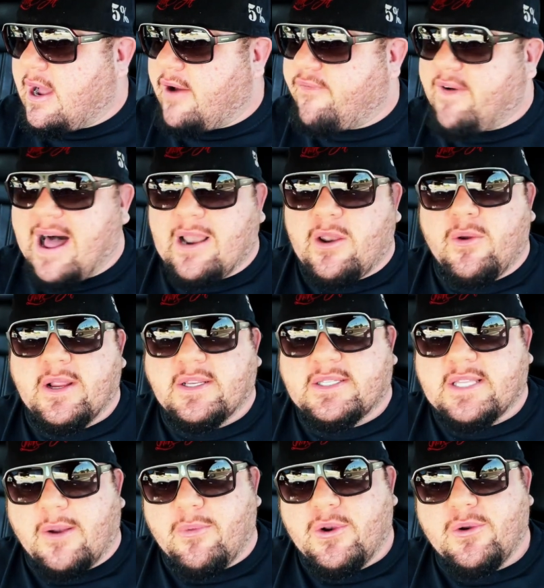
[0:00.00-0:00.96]
following
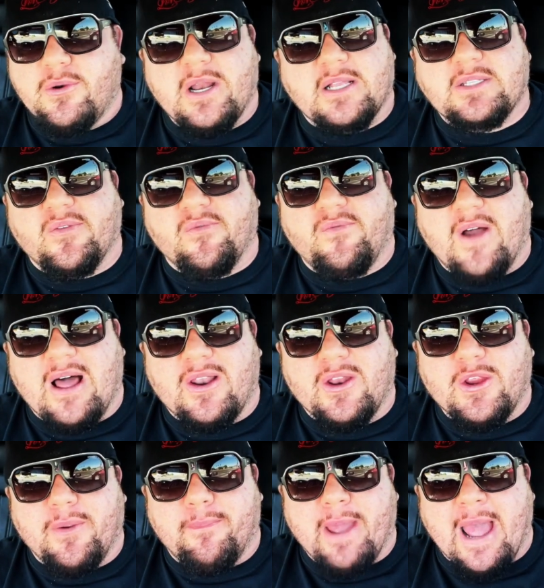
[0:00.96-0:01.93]
someone who doesn't
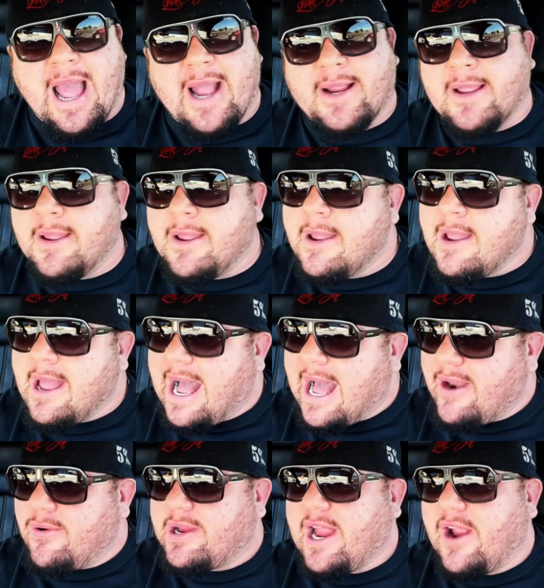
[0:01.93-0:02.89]
follow you back,
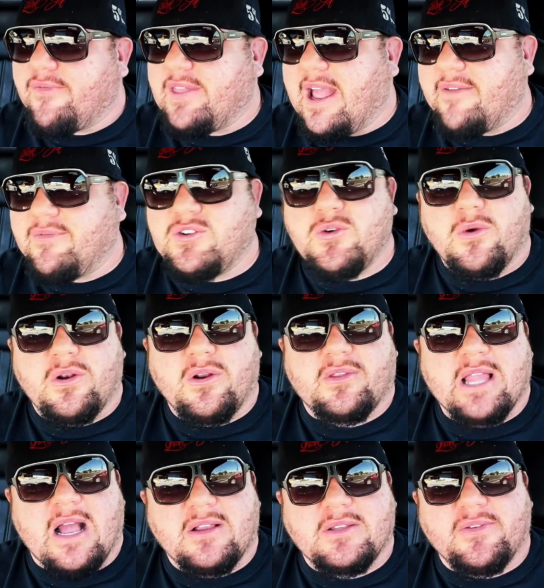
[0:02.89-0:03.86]
I don't care if they have
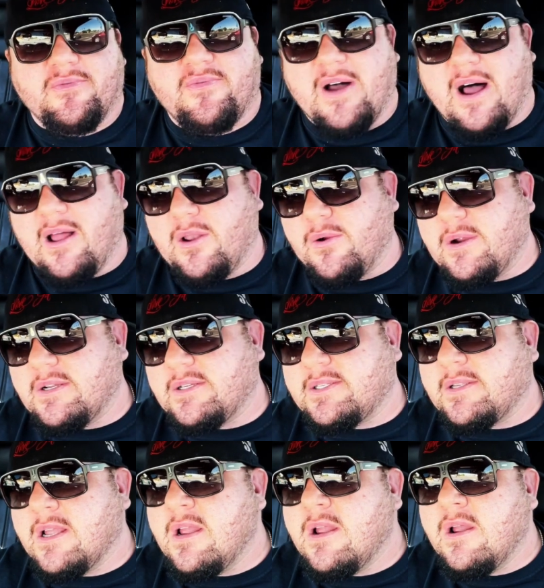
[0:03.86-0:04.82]
200,000
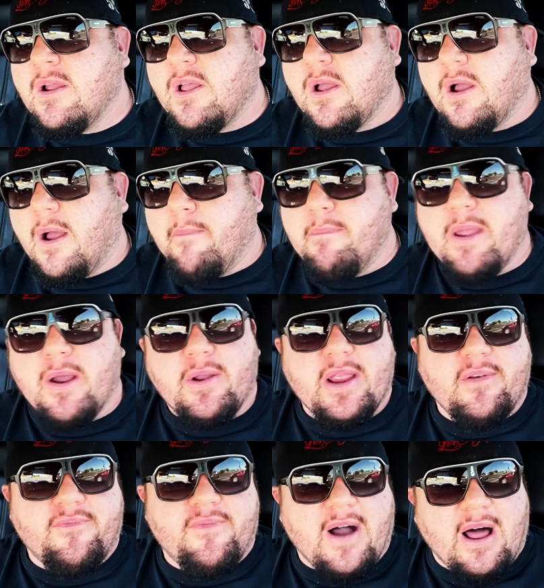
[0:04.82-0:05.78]
followers, a
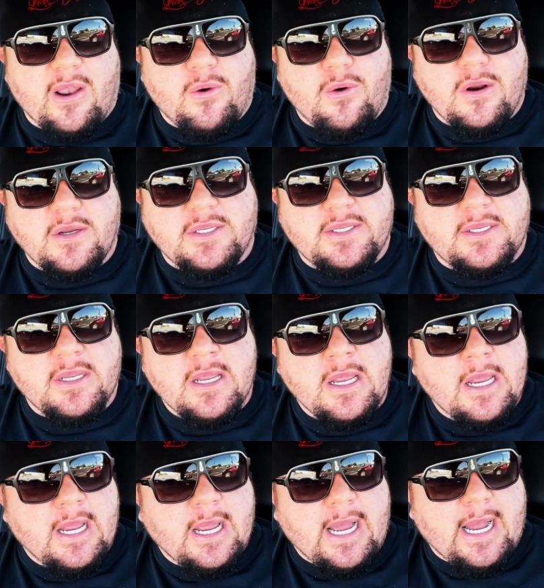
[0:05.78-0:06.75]
million followers.
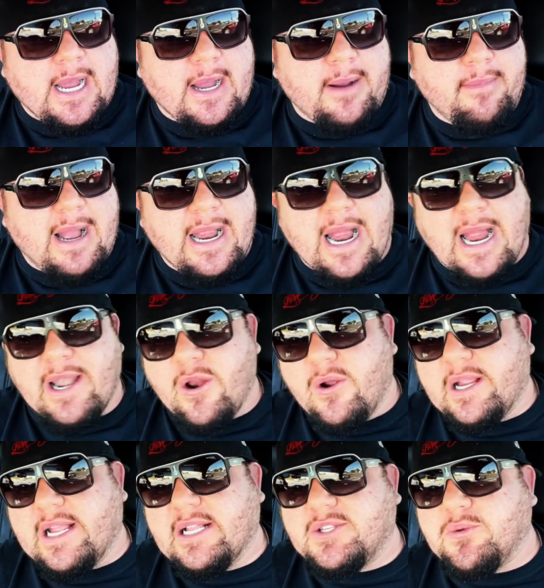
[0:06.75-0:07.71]
I
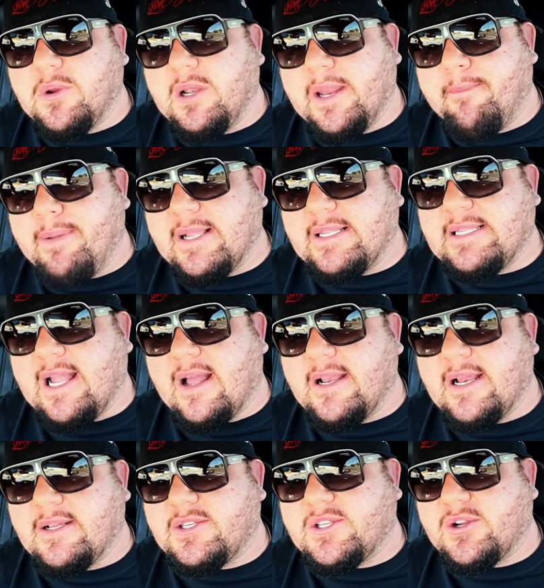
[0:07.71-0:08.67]
know it gets really busy
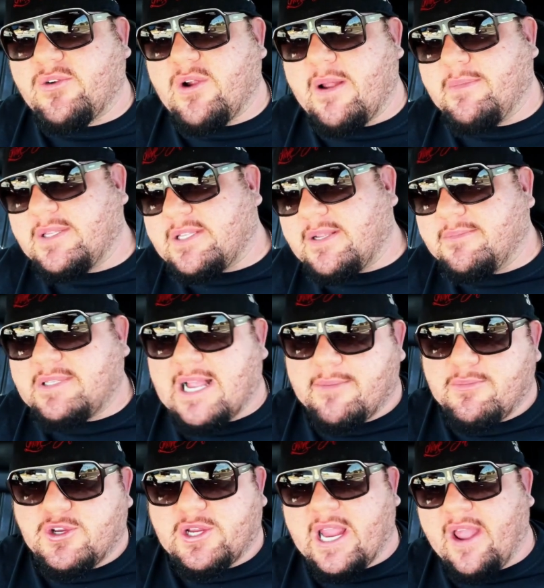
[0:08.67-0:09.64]
on Instagram, and
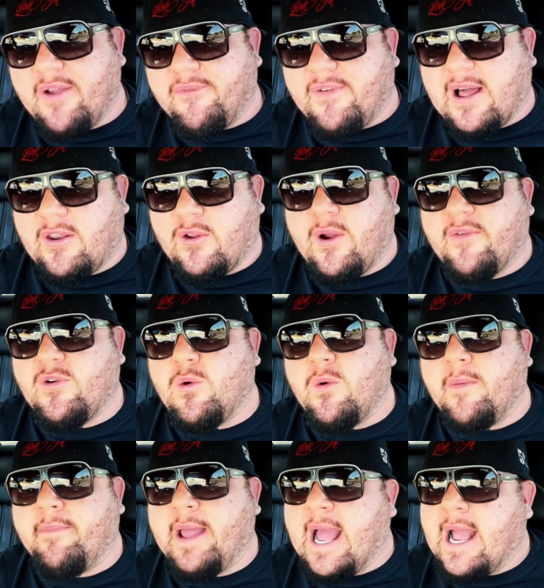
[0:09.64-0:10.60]
sometimes you can't follow
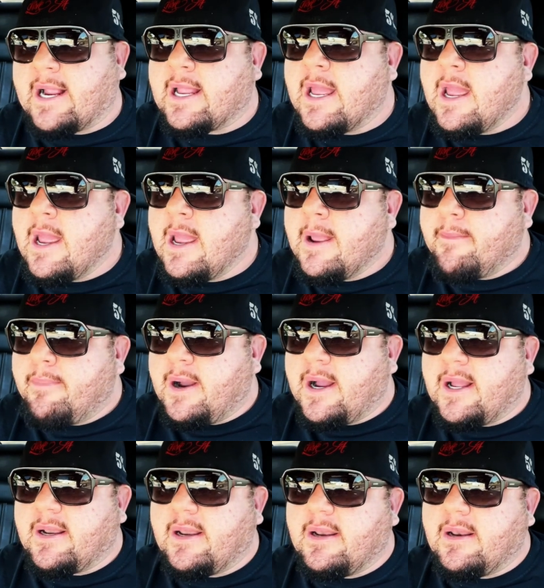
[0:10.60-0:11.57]
everyone back.
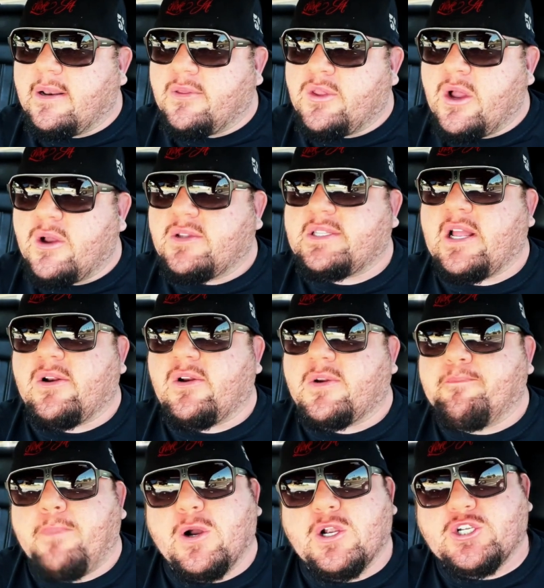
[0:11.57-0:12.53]
But those that are
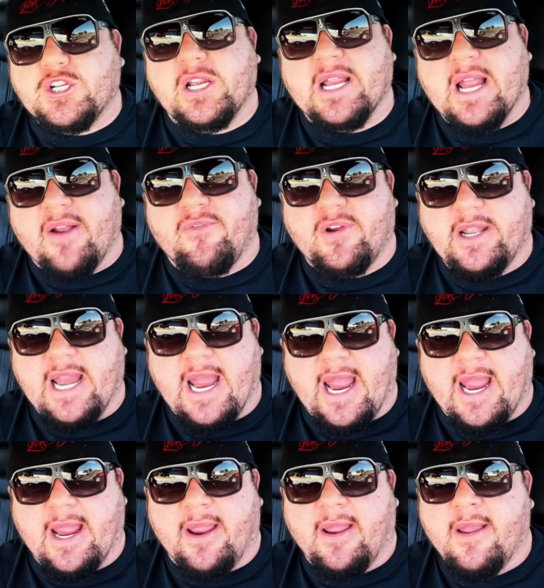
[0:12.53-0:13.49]
pushing every
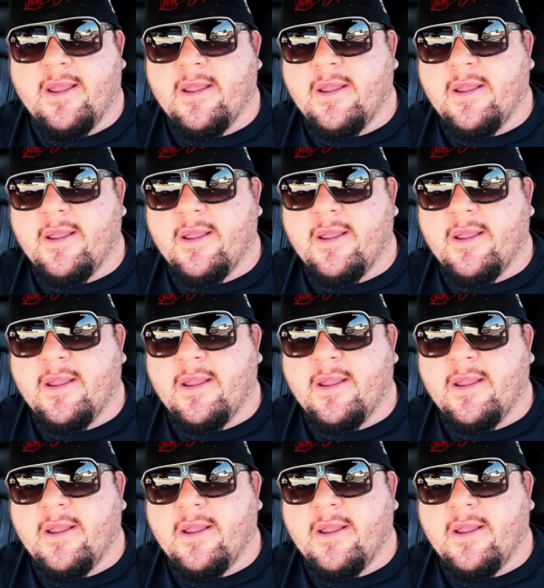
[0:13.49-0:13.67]
day,